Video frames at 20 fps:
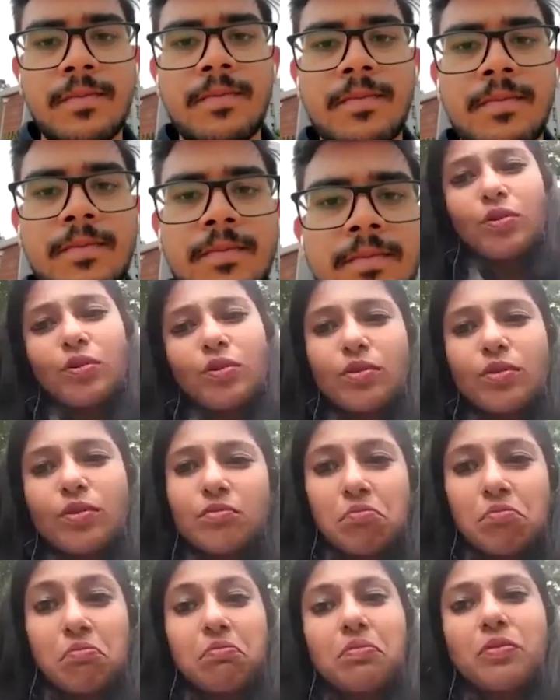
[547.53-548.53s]
Oh.
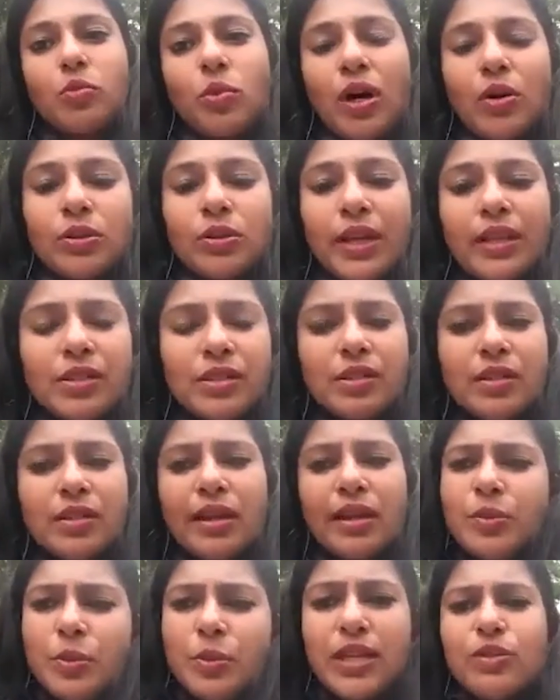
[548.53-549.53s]
Wow, that's
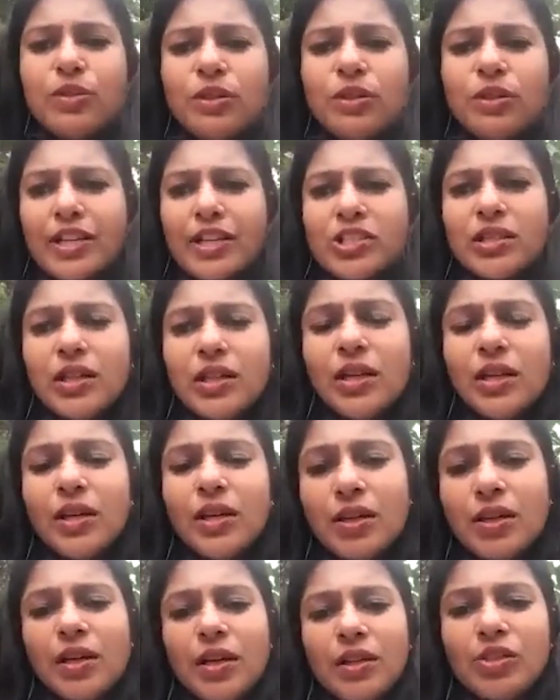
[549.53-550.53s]
pretty good, actually.
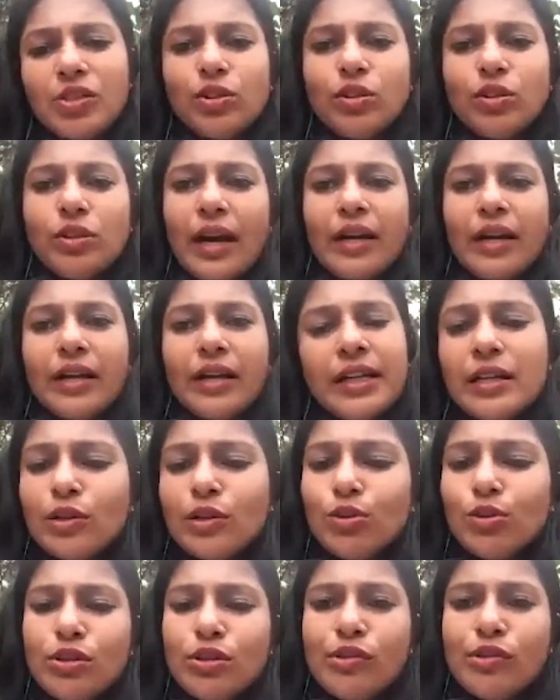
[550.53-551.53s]
So it
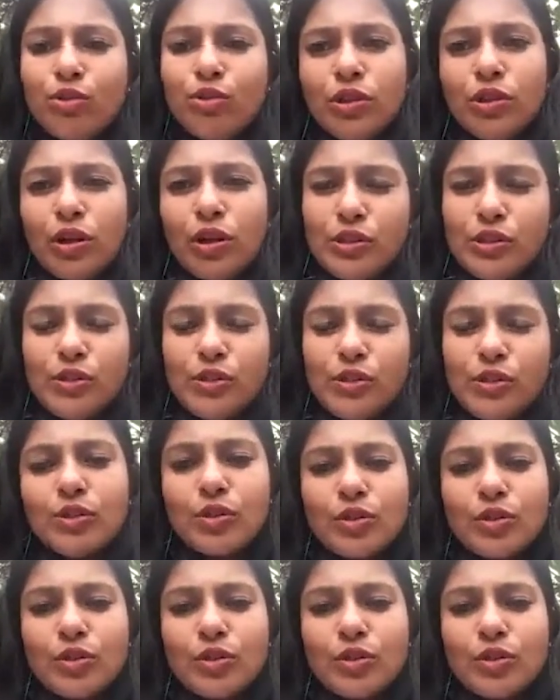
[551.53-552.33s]
includes the food also?